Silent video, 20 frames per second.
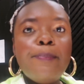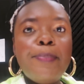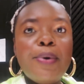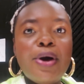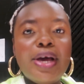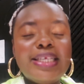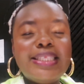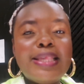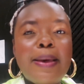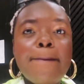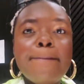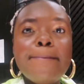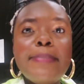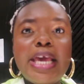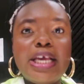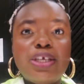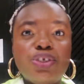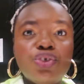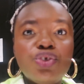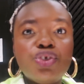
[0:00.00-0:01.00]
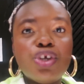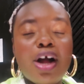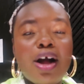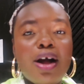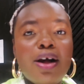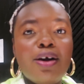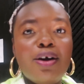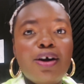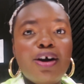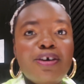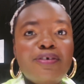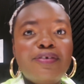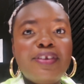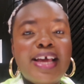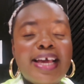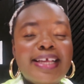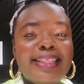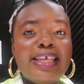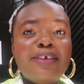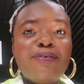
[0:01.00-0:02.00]
but it's a mixture of
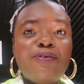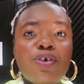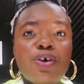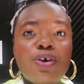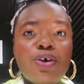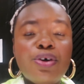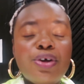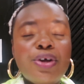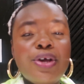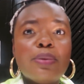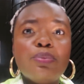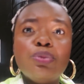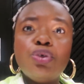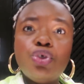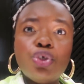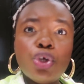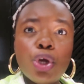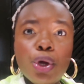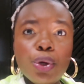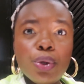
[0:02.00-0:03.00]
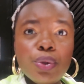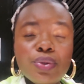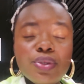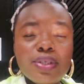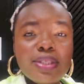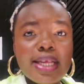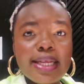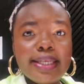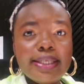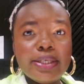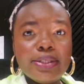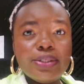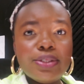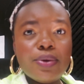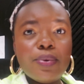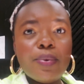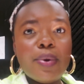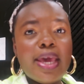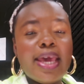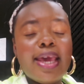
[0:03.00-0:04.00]
like they've got some shows that they're
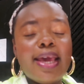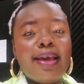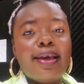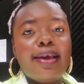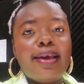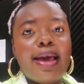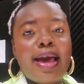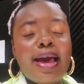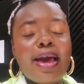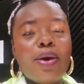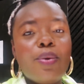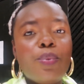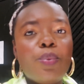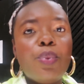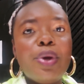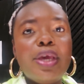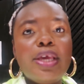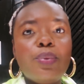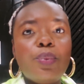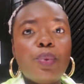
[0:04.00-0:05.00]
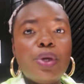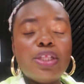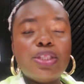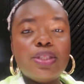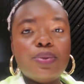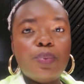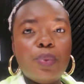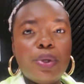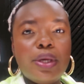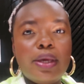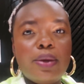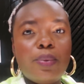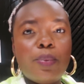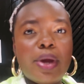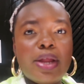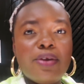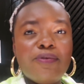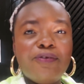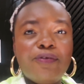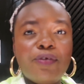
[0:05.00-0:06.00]
doing and we we we
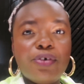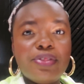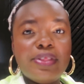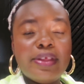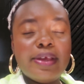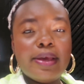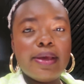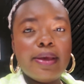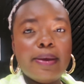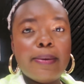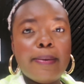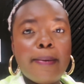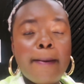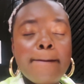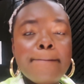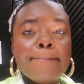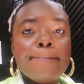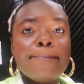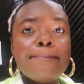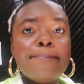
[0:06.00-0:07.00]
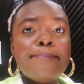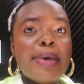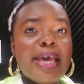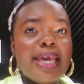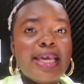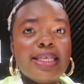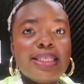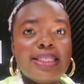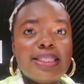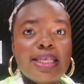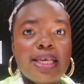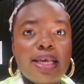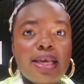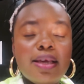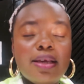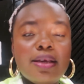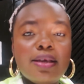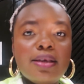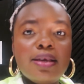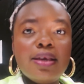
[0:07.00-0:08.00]
went for the
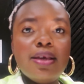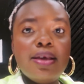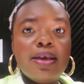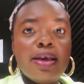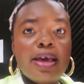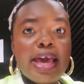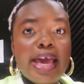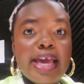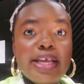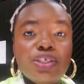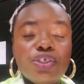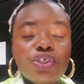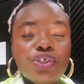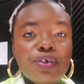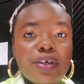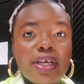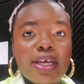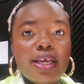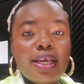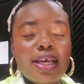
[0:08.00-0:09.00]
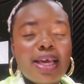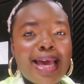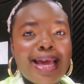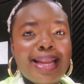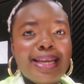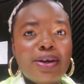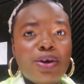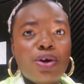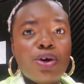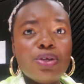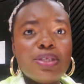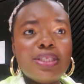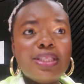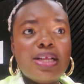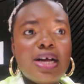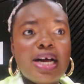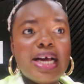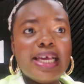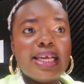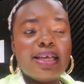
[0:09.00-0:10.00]
basic entry and it cost
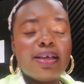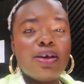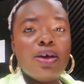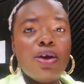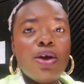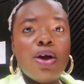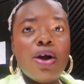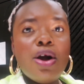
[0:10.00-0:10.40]
like